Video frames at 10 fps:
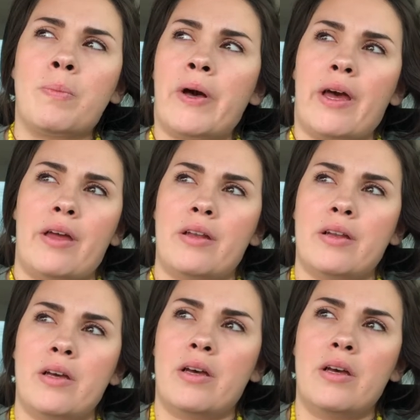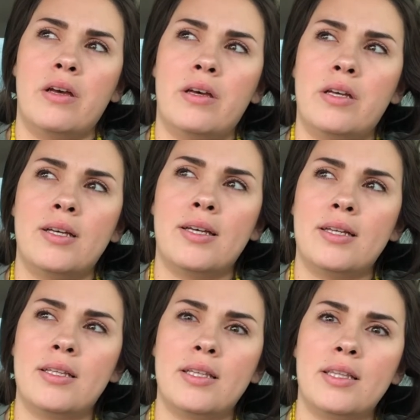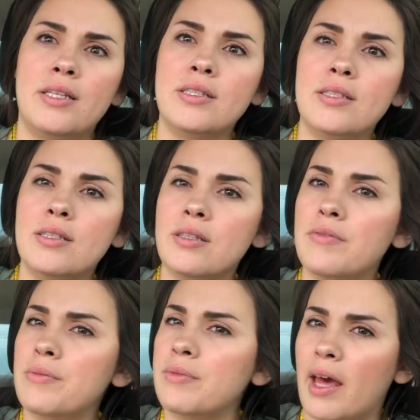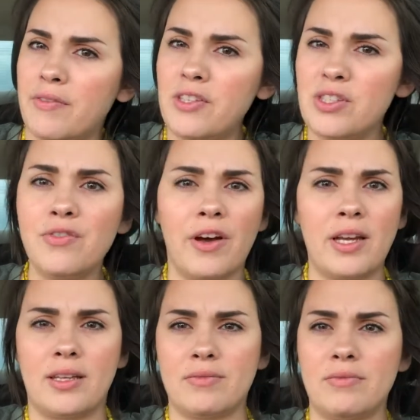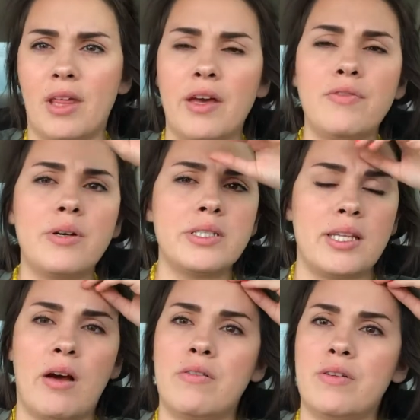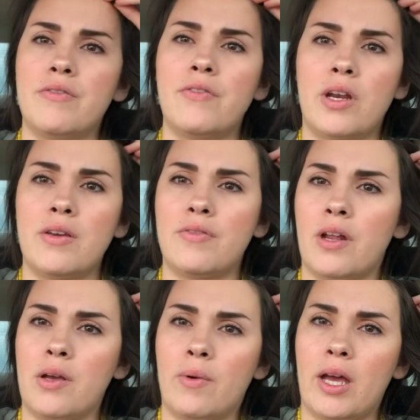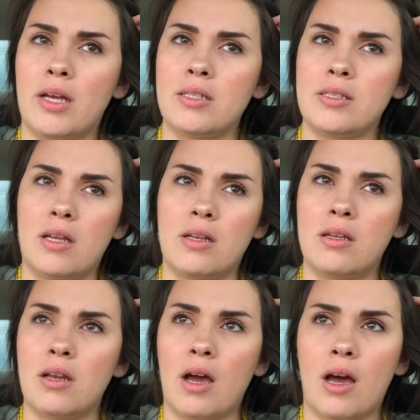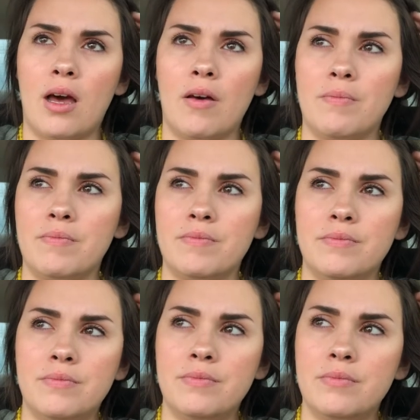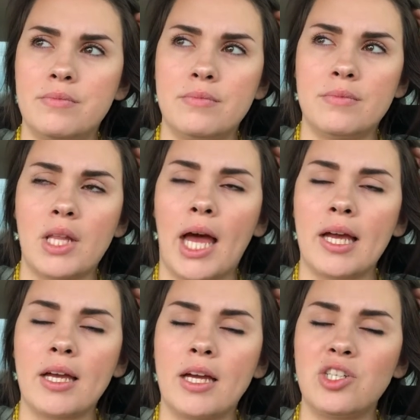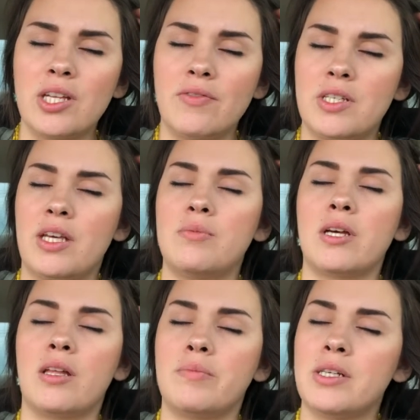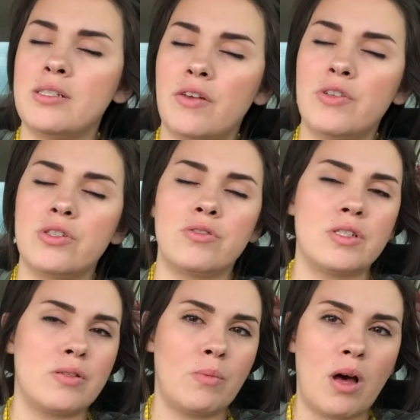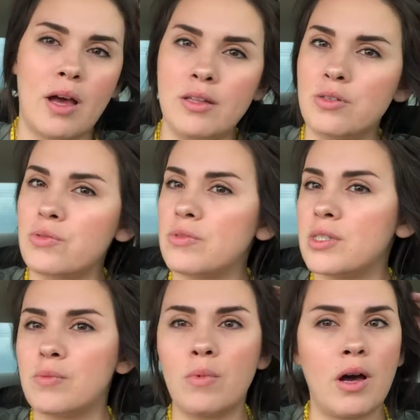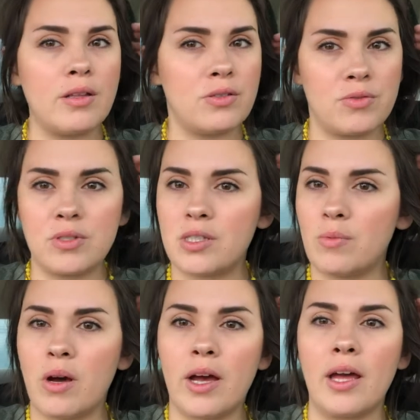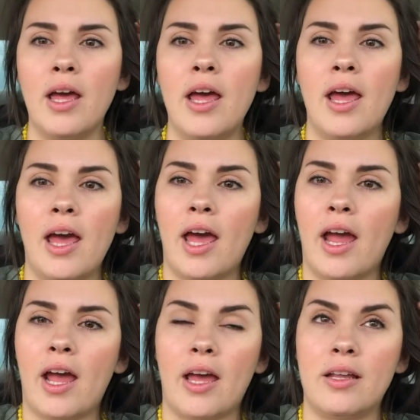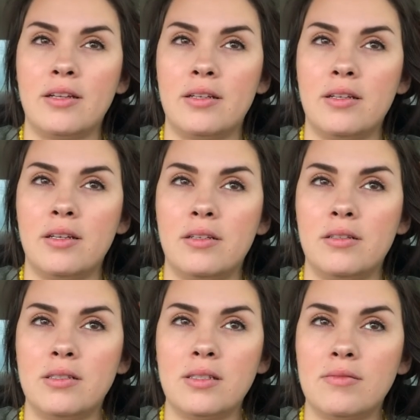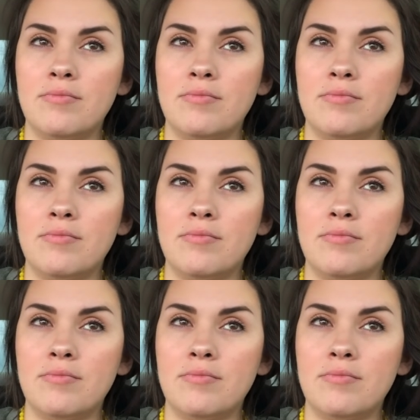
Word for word: But things, life is funny. Life works out in funny ways. And I just have to keep telling myself there's a reason why, there's a reason why, there's a reason why. And